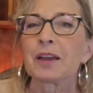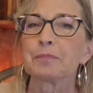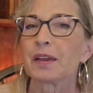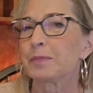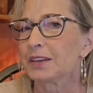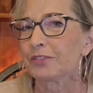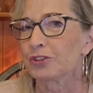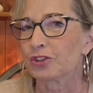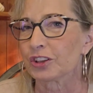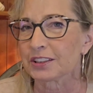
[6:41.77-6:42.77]
Maybe if
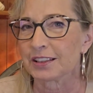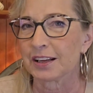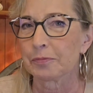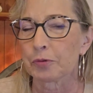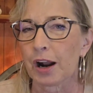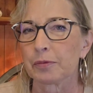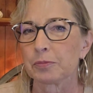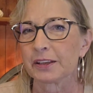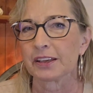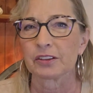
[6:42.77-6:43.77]
you looked it up,
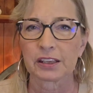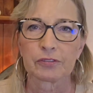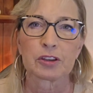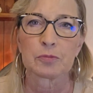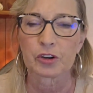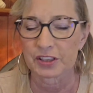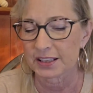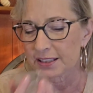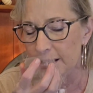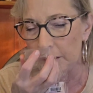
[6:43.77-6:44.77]
probably it'll give you more
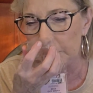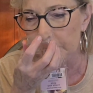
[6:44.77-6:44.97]
detail.